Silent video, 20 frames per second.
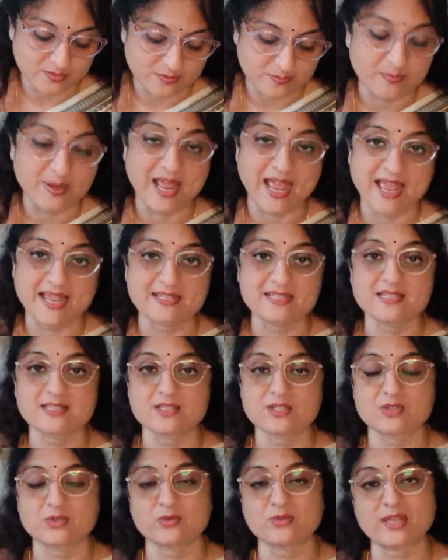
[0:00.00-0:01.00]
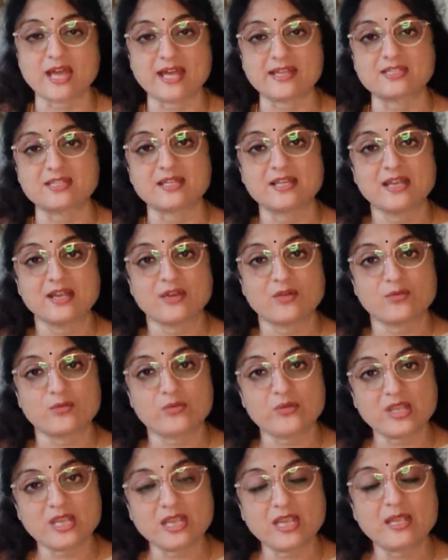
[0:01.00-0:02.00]
plants so that
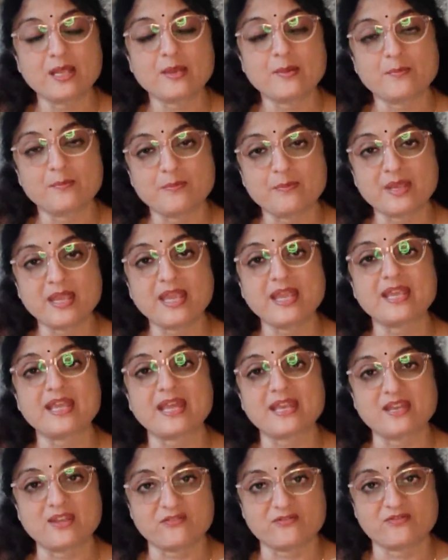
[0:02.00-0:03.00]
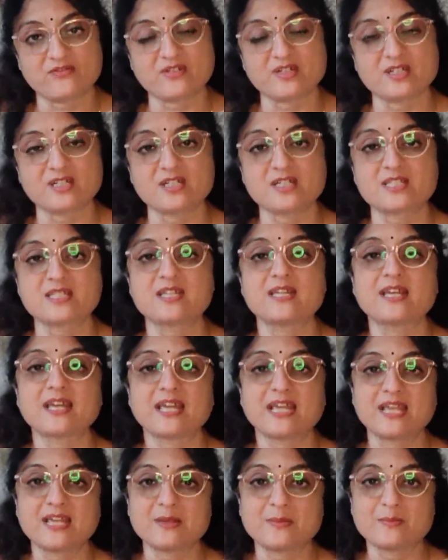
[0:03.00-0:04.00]
we make an effort
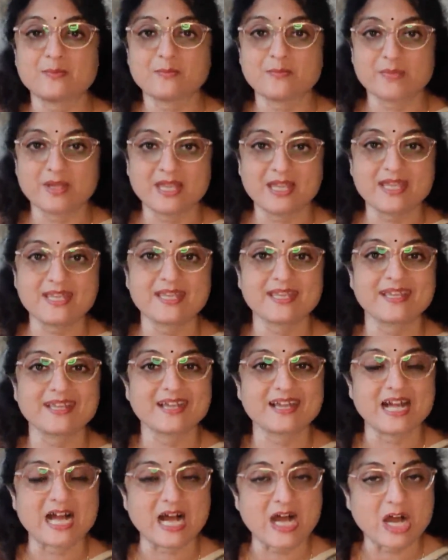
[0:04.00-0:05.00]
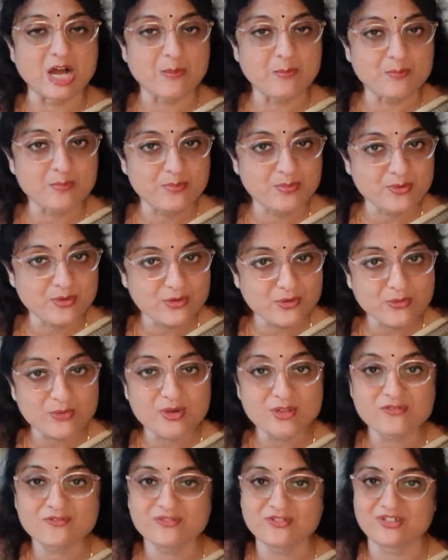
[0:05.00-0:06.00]
in making our
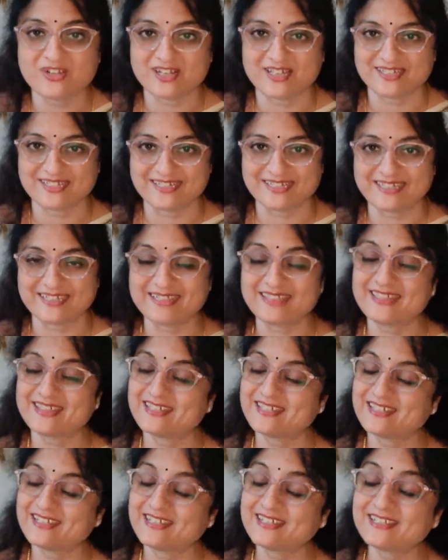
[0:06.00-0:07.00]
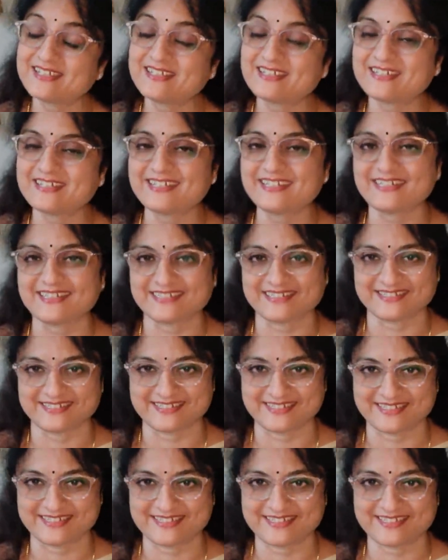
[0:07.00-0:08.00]
beautiful earth a green
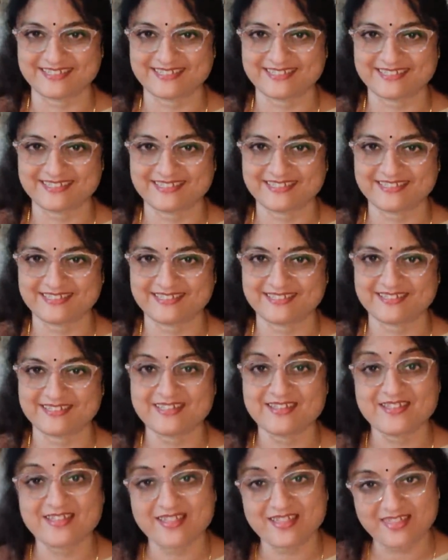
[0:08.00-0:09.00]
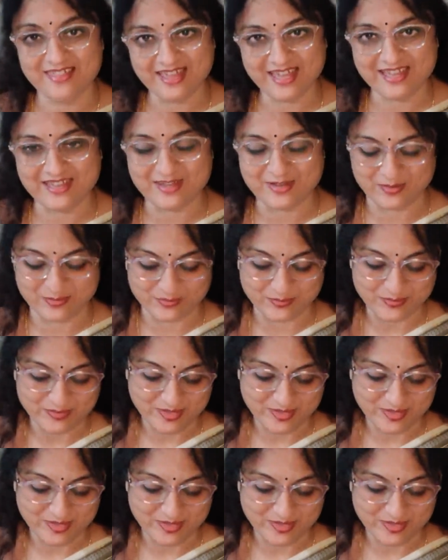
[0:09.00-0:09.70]
earth. Thank you.